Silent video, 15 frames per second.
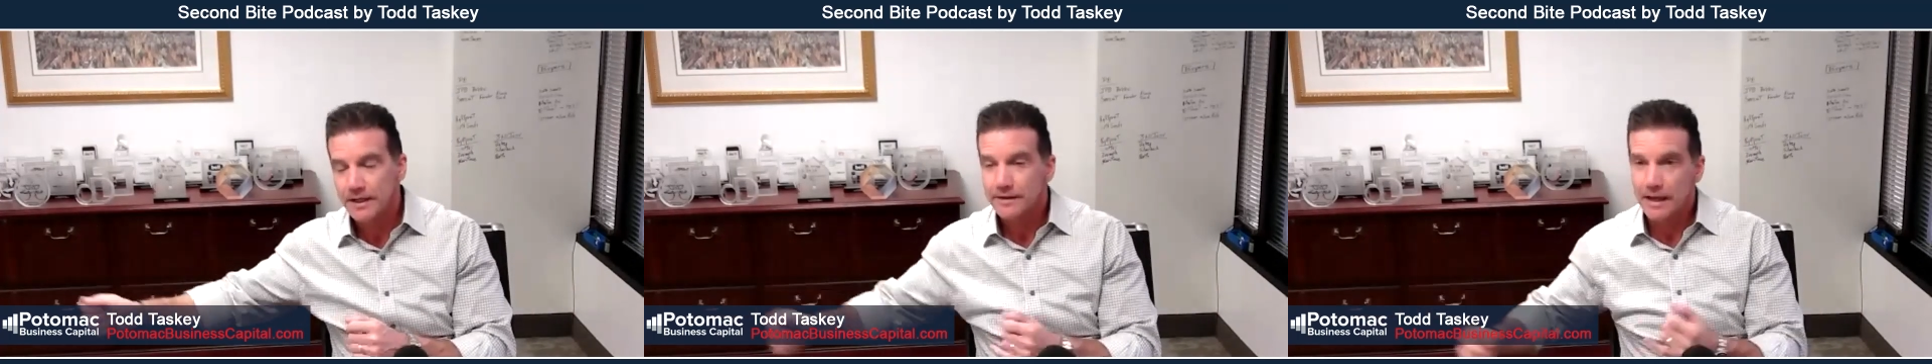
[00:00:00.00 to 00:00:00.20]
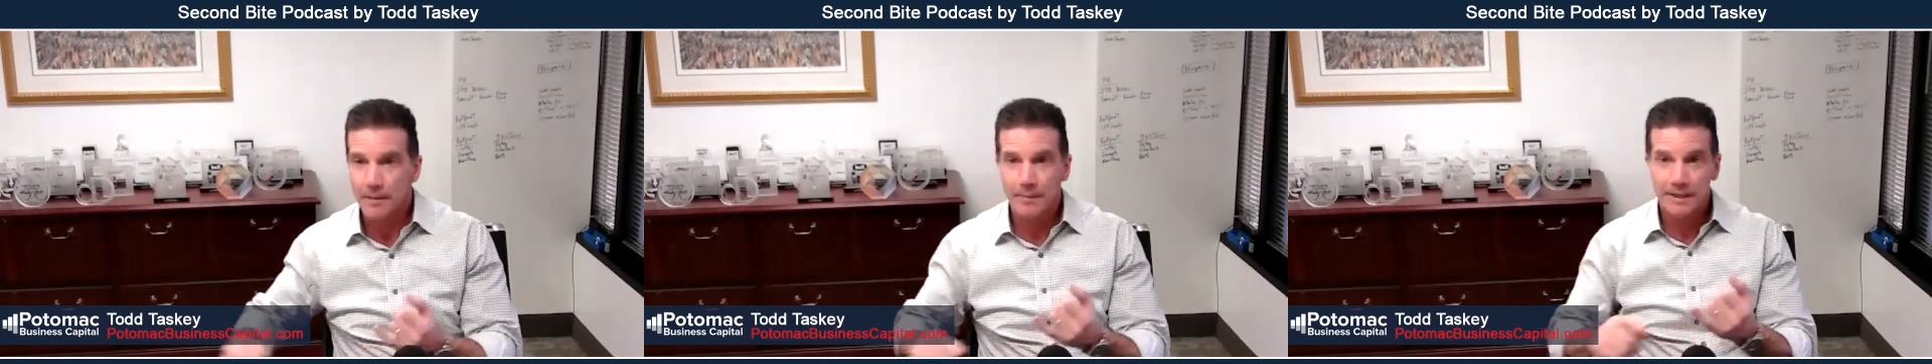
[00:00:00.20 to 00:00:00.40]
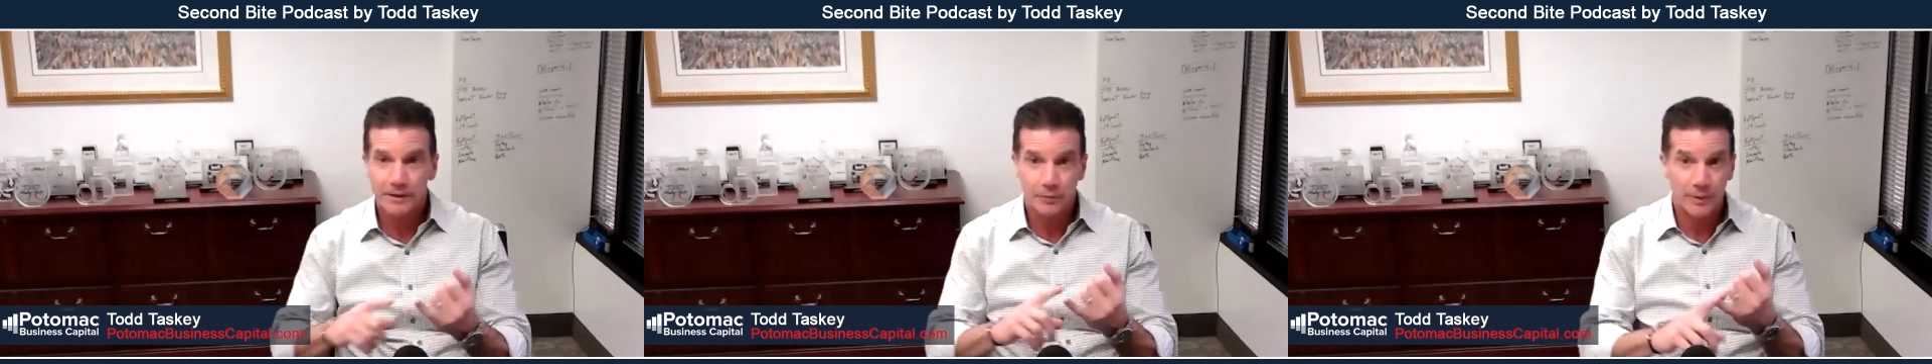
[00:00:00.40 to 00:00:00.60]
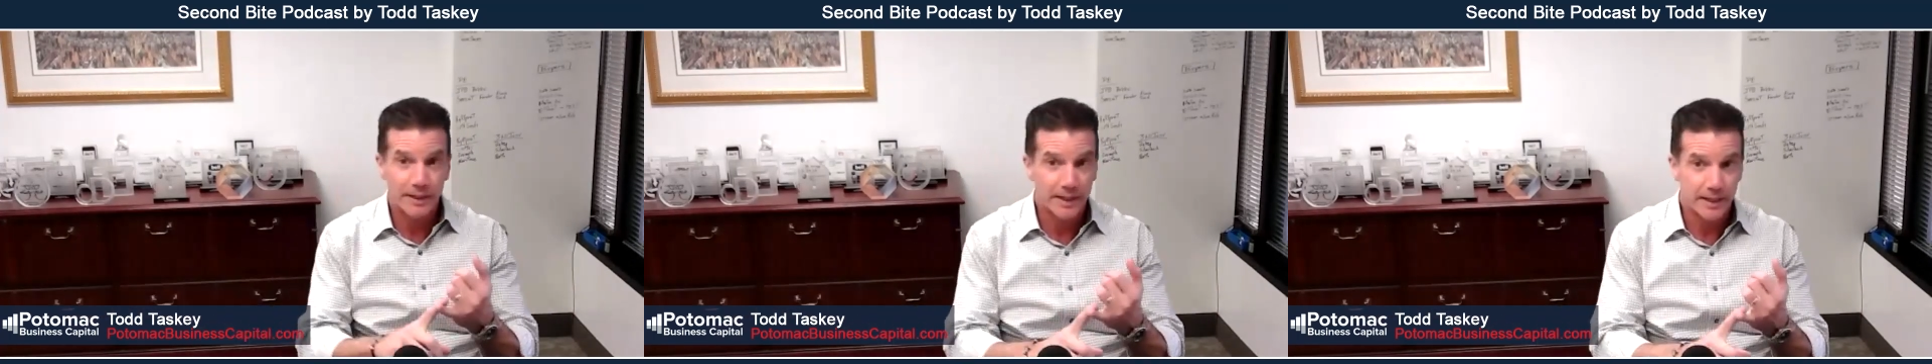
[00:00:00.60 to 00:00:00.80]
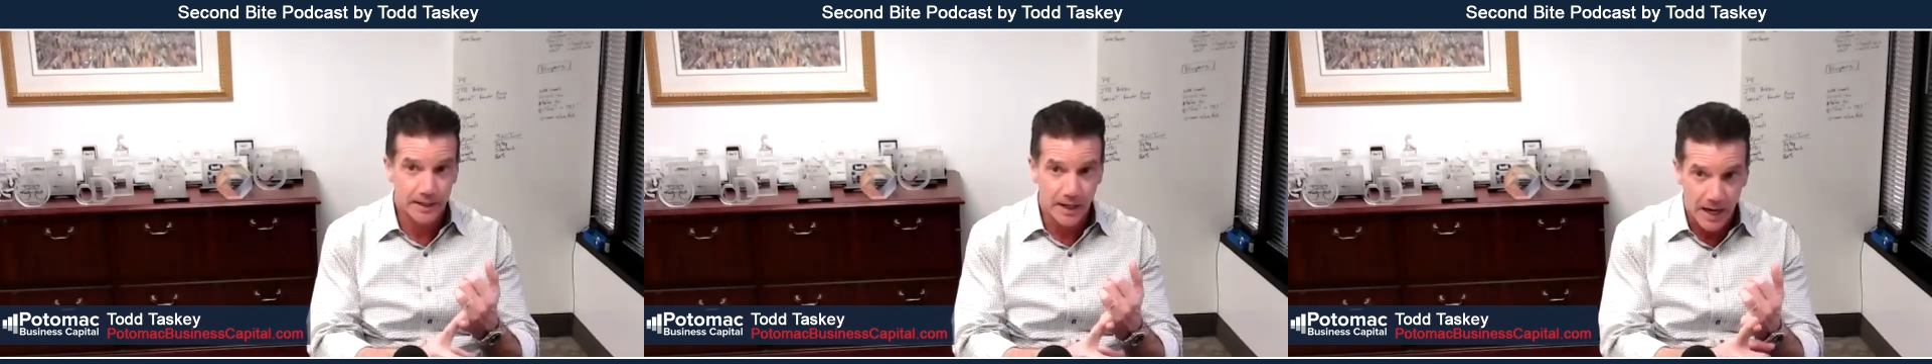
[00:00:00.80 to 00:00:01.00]
That means we
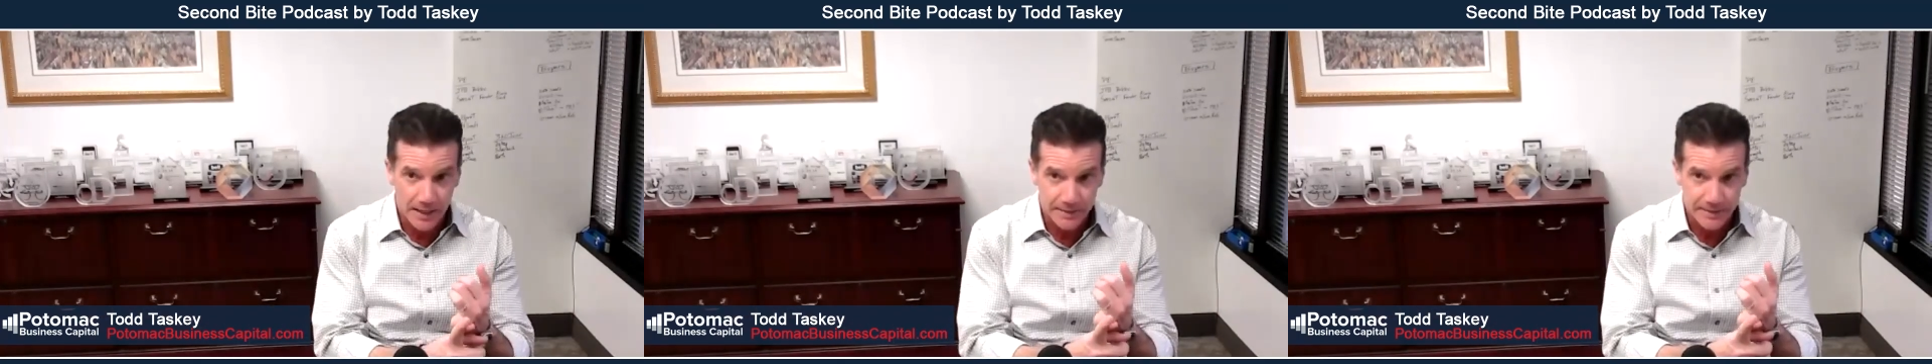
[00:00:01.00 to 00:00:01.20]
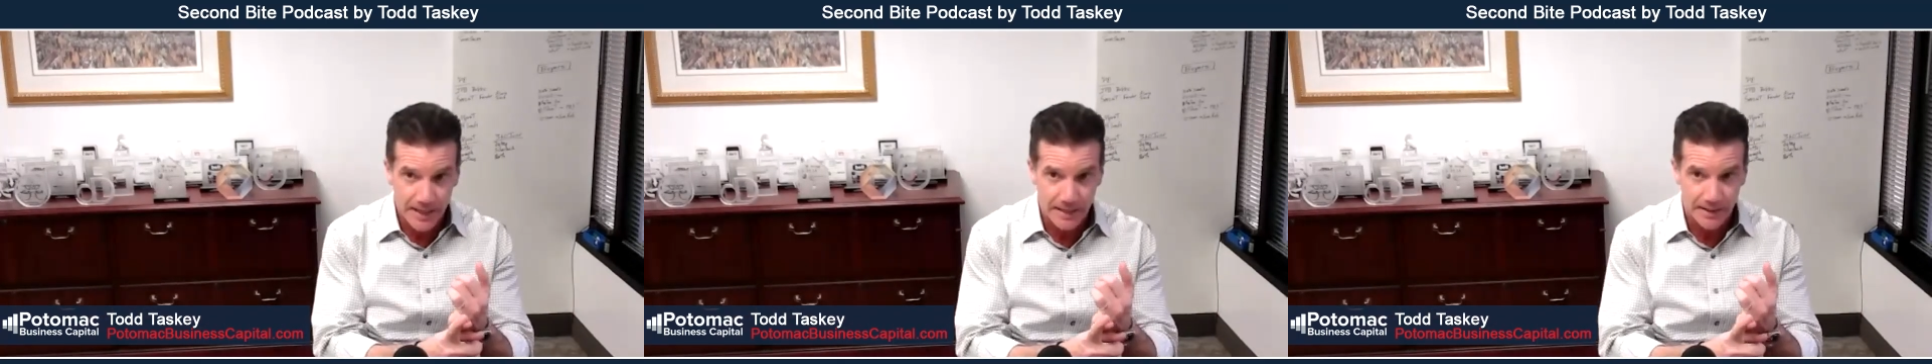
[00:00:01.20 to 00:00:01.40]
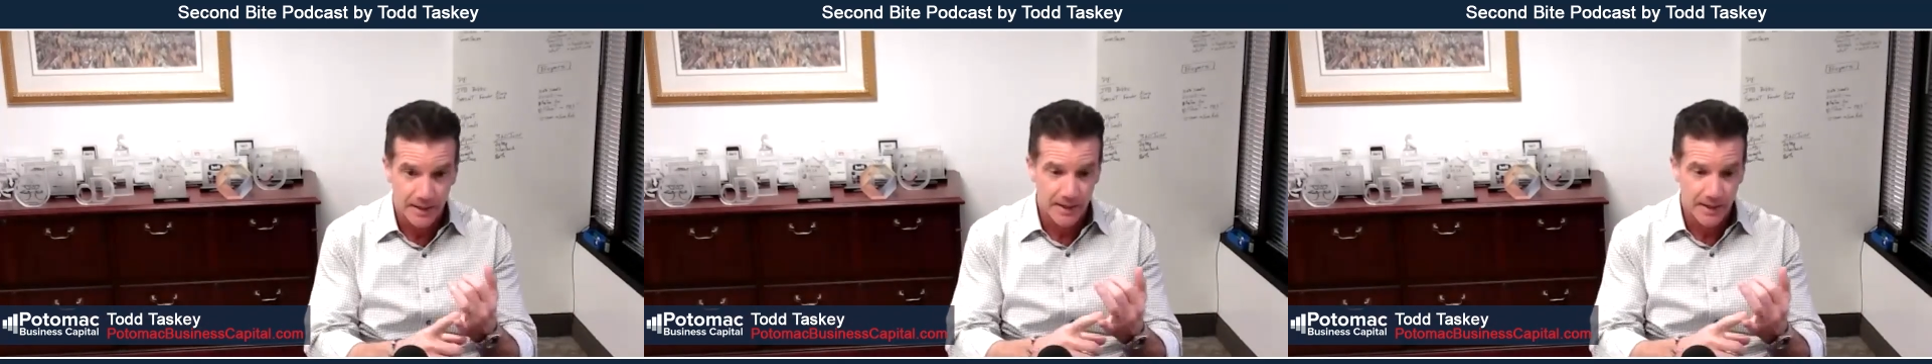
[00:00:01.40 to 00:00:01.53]
need content.